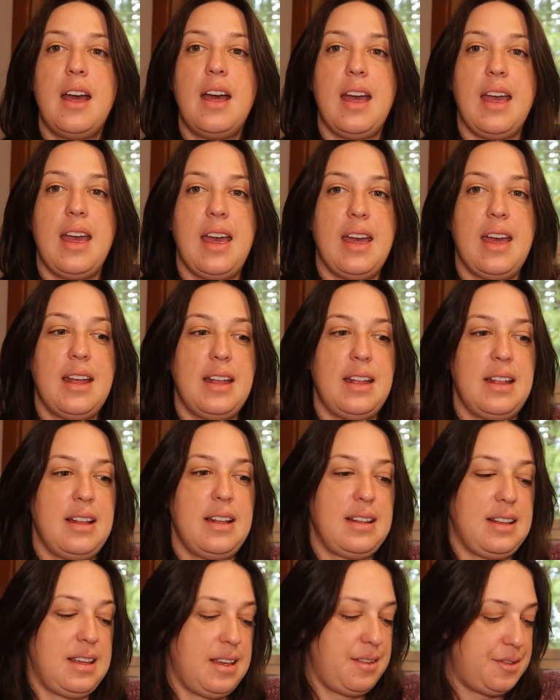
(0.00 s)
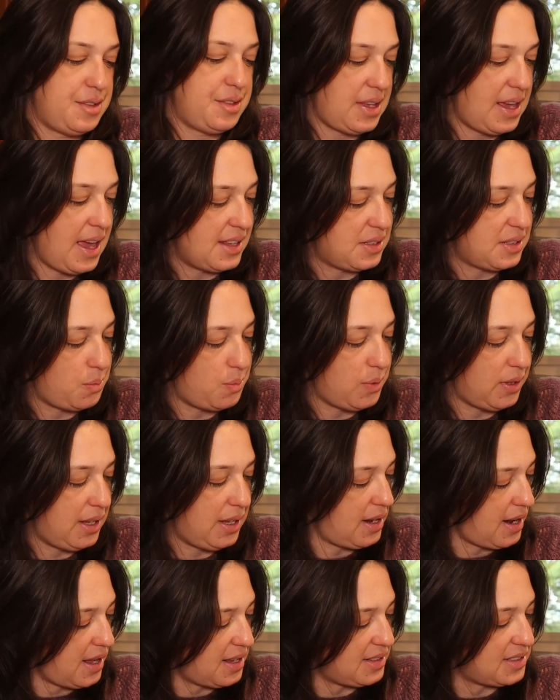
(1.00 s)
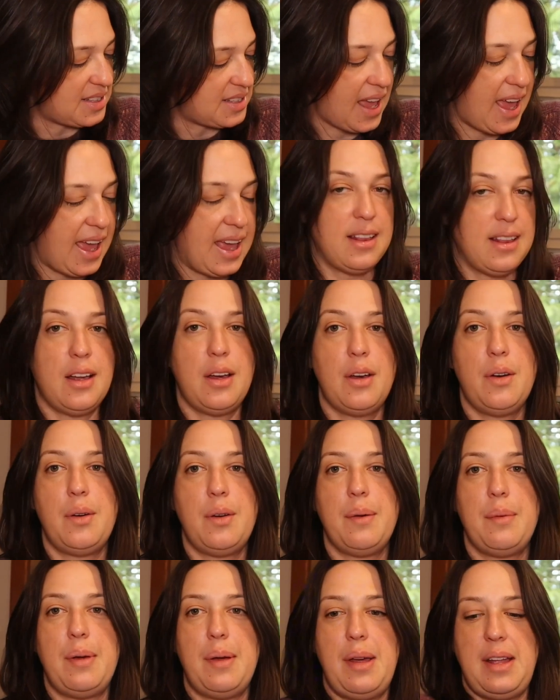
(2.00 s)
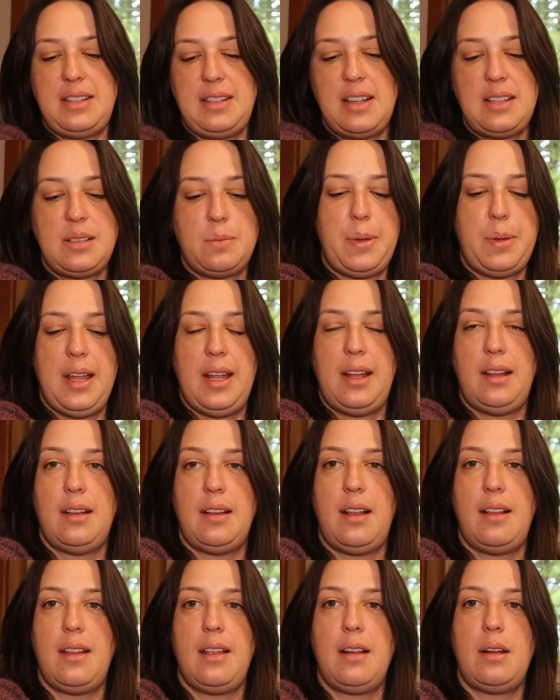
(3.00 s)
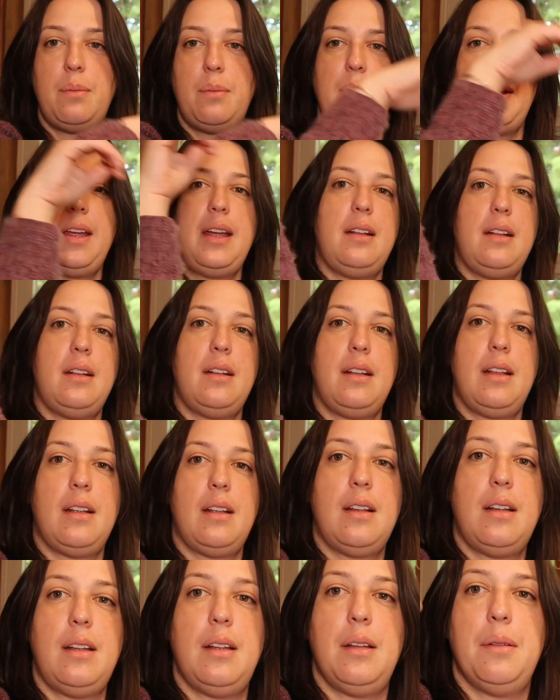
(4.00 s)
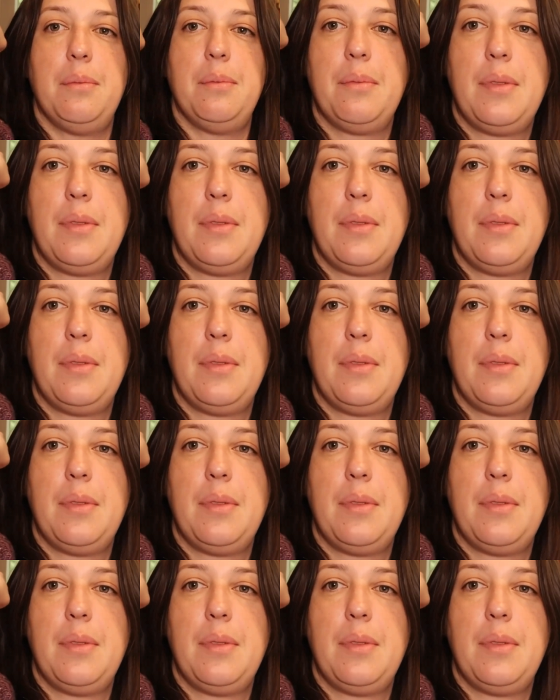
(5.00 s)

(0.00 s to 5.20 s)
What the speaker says: It has a really nice halo. It does pill a little bit. I